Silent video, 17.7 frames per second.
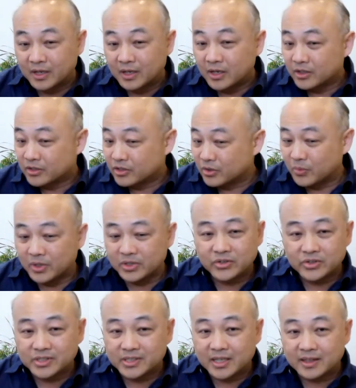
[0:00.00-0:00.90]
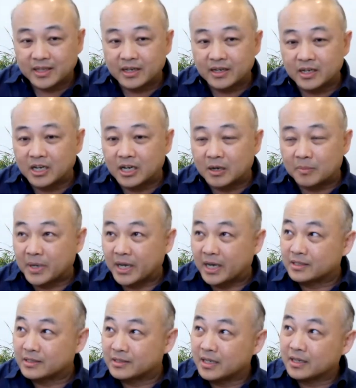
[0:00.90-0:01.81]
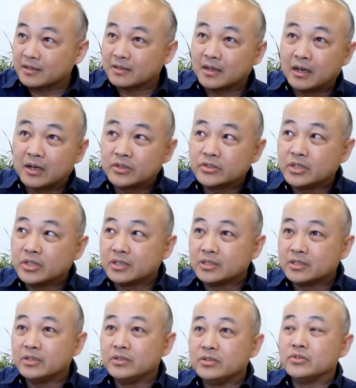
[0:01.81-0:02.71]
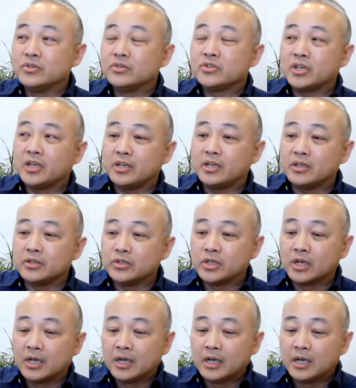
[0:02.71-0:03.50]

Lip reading: So once you set that up, as technology continues to change,